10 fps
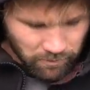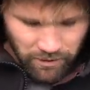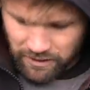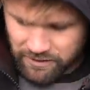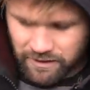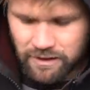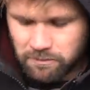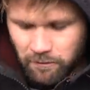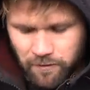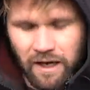But this
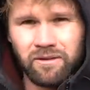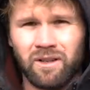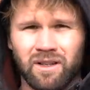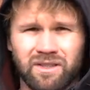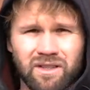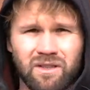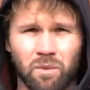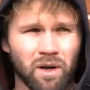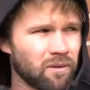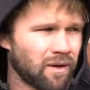is my favorite. This is the
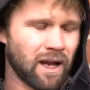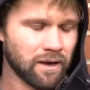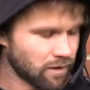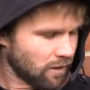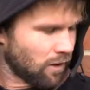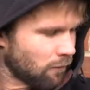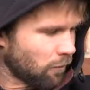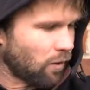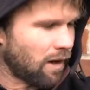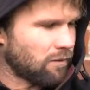one I've had
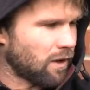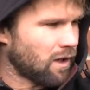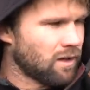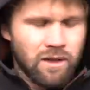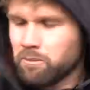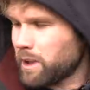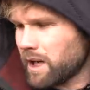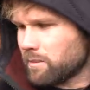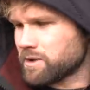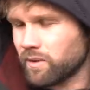forever.
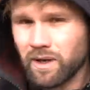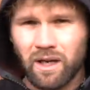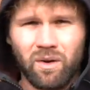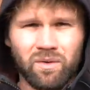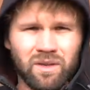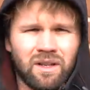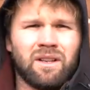Big ups O'Neill.